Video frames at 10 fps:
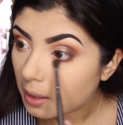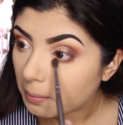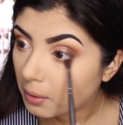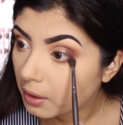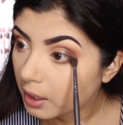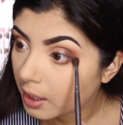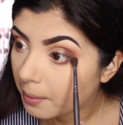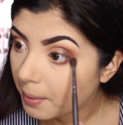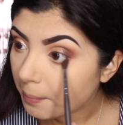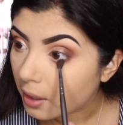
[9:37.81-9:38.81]
I'm looking
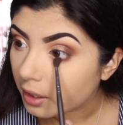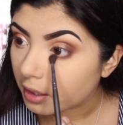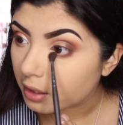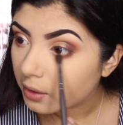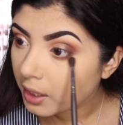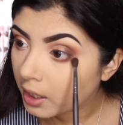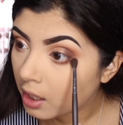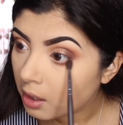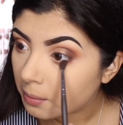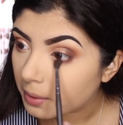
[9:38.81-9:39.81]
at my monitor right
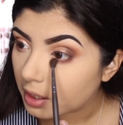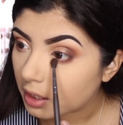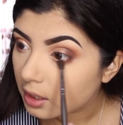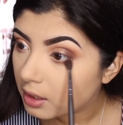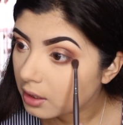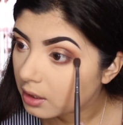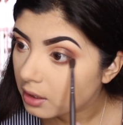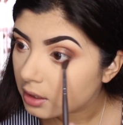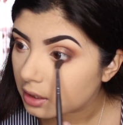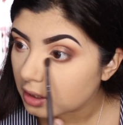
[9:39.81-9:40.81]
now
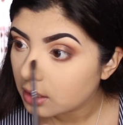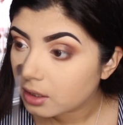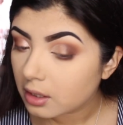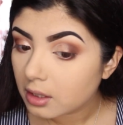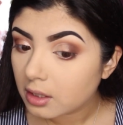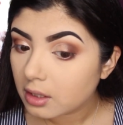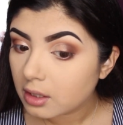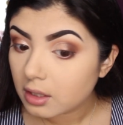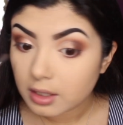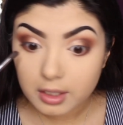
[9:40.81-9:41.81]
because
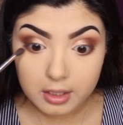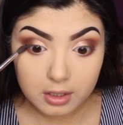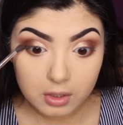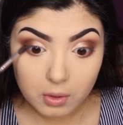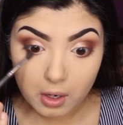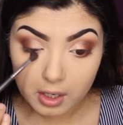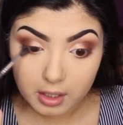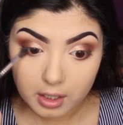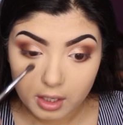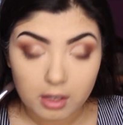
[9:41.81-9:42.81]
this is too
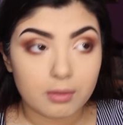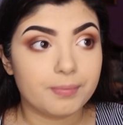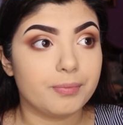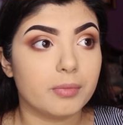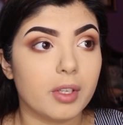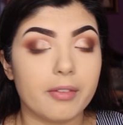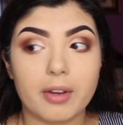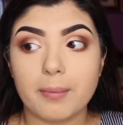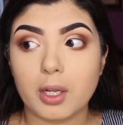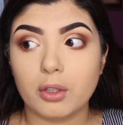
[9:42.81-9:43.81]
hard to do
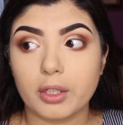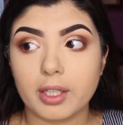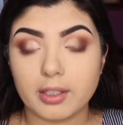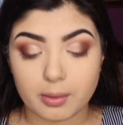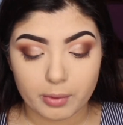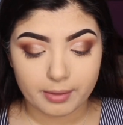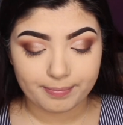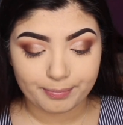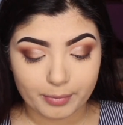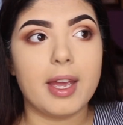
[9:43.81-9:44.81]
if I'm not looking somewhere.
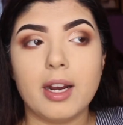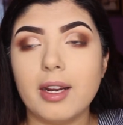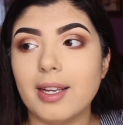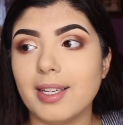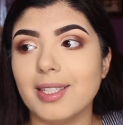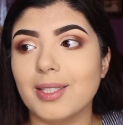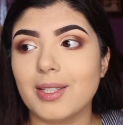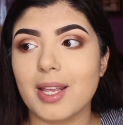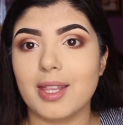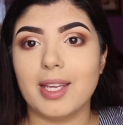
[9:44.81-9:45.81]
There
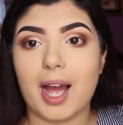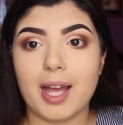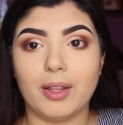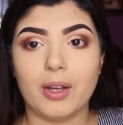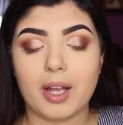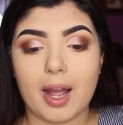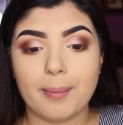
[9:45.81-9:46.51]
is the eye look.